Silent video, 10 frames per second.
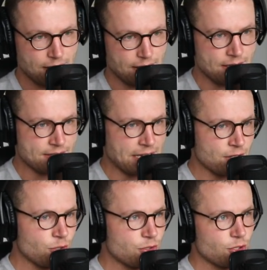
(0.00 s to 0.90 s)
is that
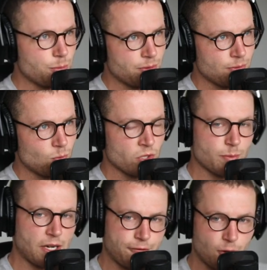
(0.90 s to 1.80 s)
YouTube was
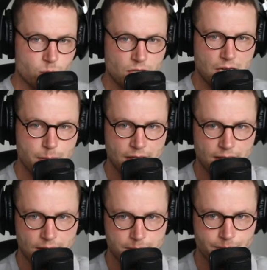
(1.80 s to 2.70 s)
my full time
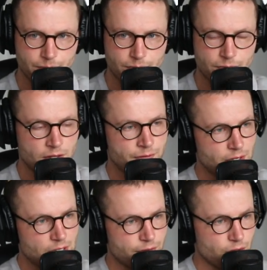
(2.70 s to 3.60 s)
income for the
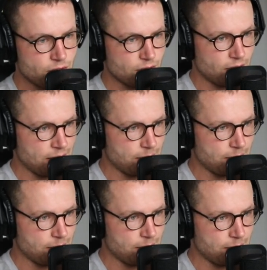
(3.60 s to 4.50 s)
very first time
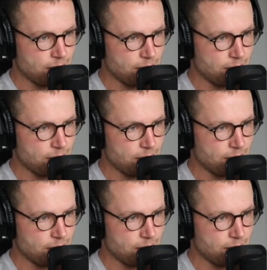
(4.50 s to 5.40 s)

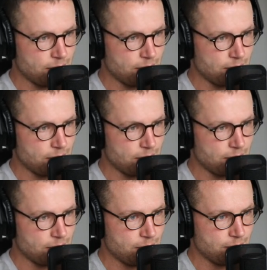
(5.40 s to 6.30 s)
throughout the
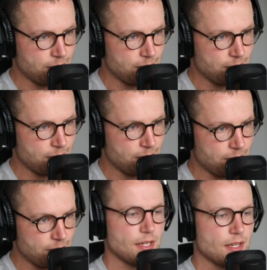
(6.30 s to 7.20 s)
whole of
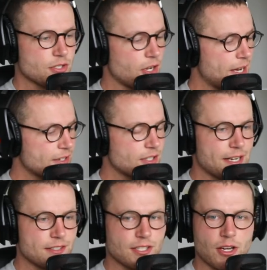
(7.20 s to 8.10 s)
2020. So, I
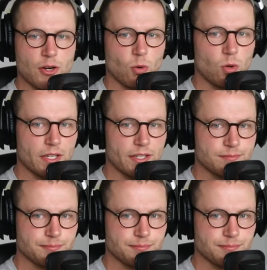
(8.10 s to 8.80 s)
decided to go all in